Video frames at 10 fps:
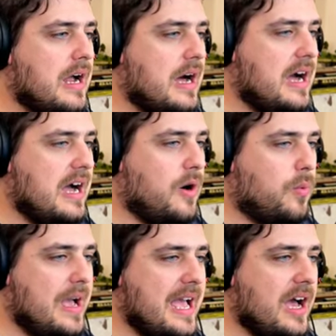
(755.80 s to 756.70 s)
Uh,
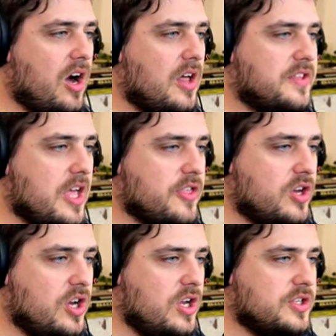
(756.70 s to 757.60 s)
where are the
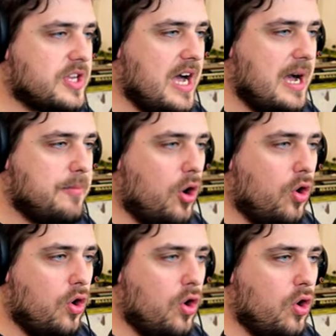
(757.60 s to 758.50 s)
others? Um,
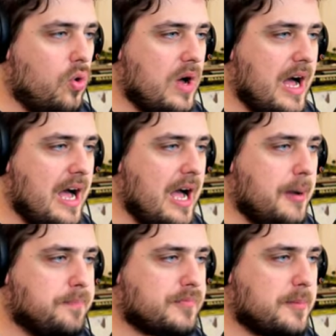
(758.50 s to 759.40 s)
oh,
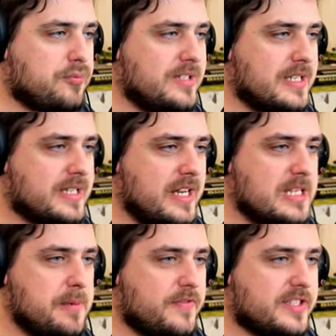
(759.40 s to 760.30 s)
um, Princess
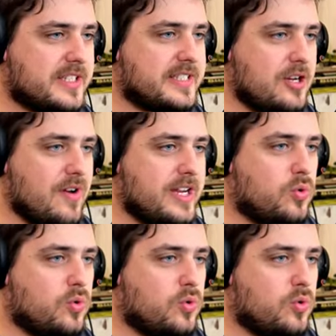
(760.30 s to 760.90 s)
Elizabeth has accelerated